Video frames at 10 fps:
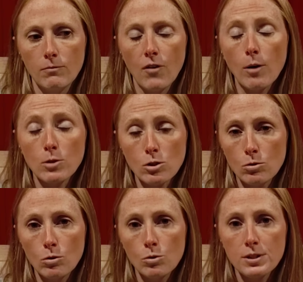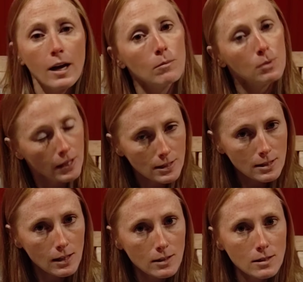pharmaceutical type
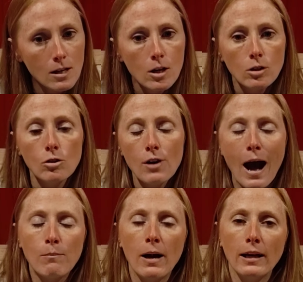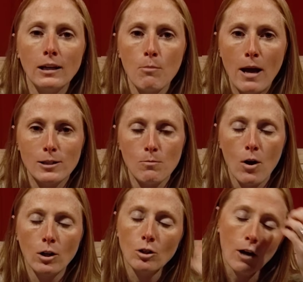places. You're not buying it at
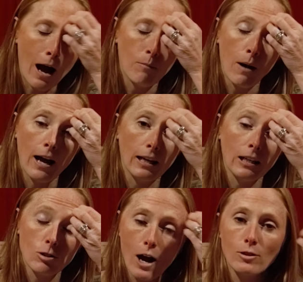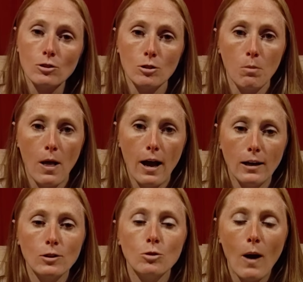PetSmart. You're not buying it at Tractor
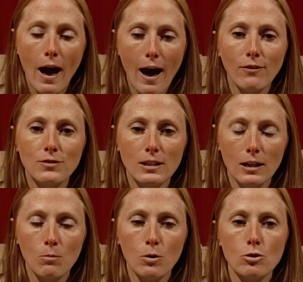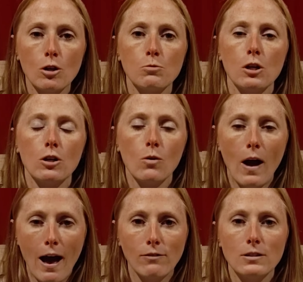Supply. You have to get a prescription and you
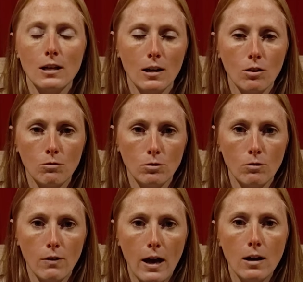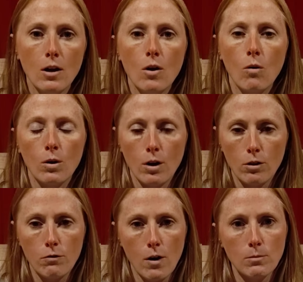have to get it through your vet or
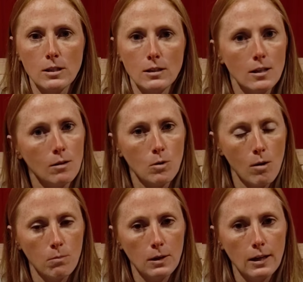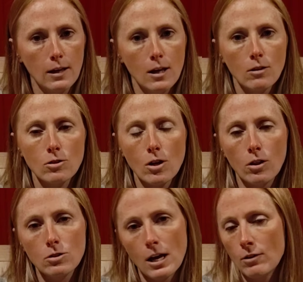another pharmacy type company. There's
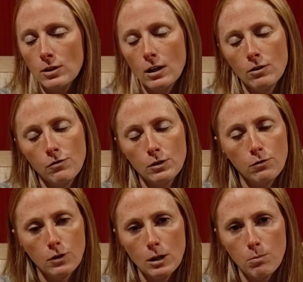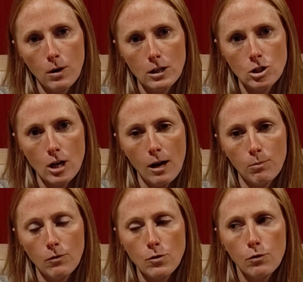others out there. Feel free to price shop
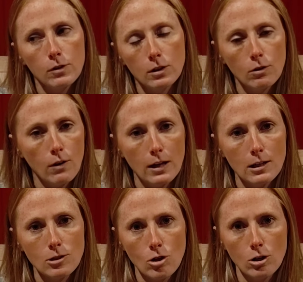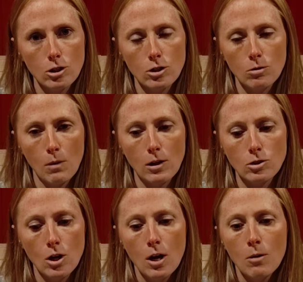if you feel your vet is charging too
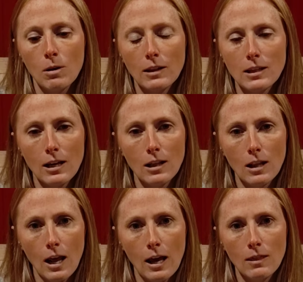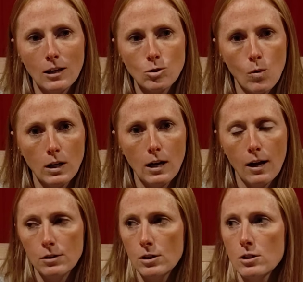much. But at the end of the day, that
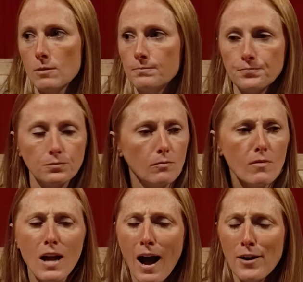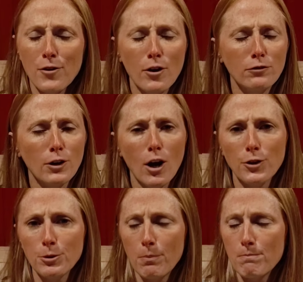$20, I don't know, for a
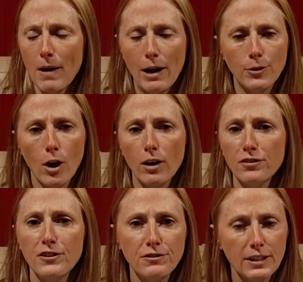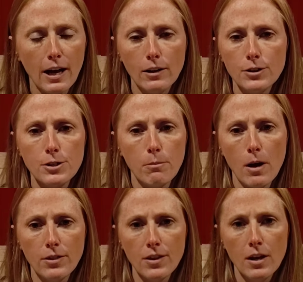100-pound dog, $50 a
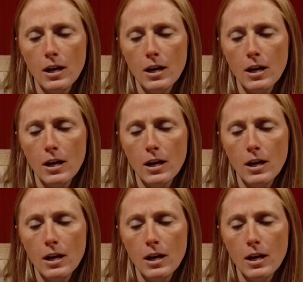month